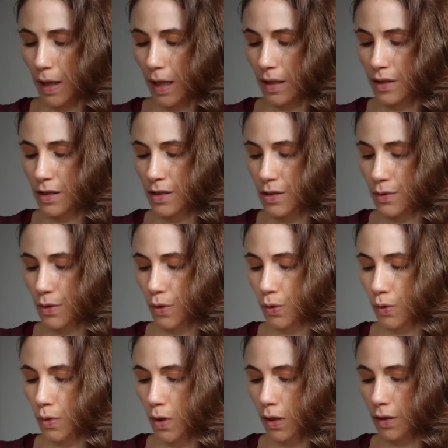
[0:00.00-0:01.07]
sure, I would
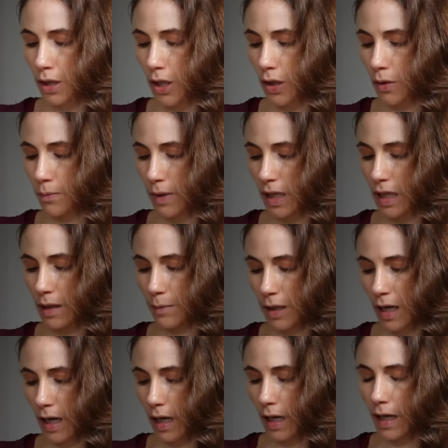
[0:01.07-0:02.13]
imagine. I've not
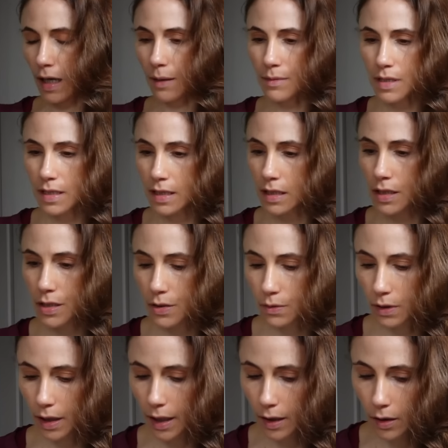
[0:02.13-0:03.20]
used it to dry my
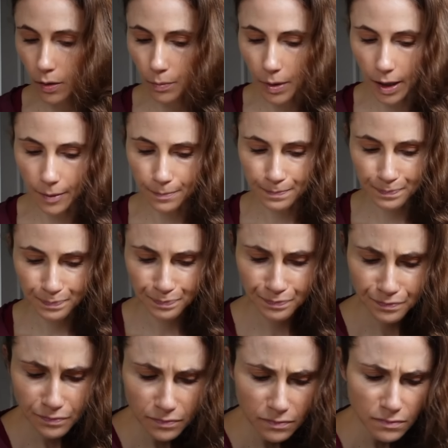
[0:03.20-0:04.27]
hair. I
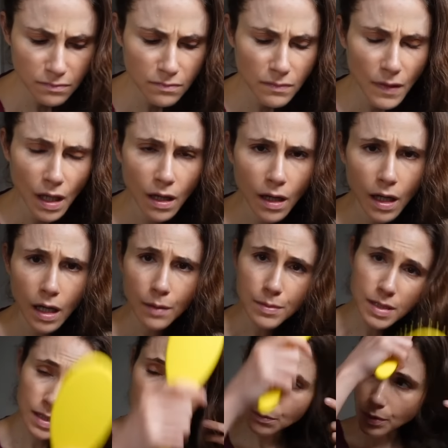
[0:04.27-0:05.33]
use it just
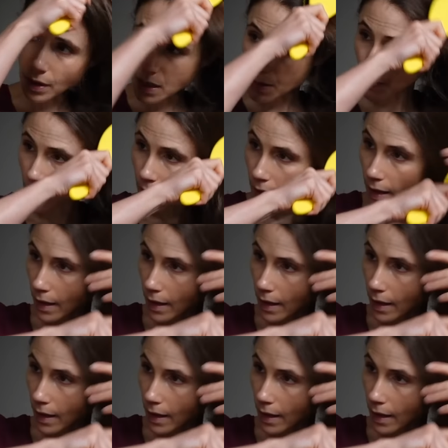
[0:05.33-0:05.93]
to heat style my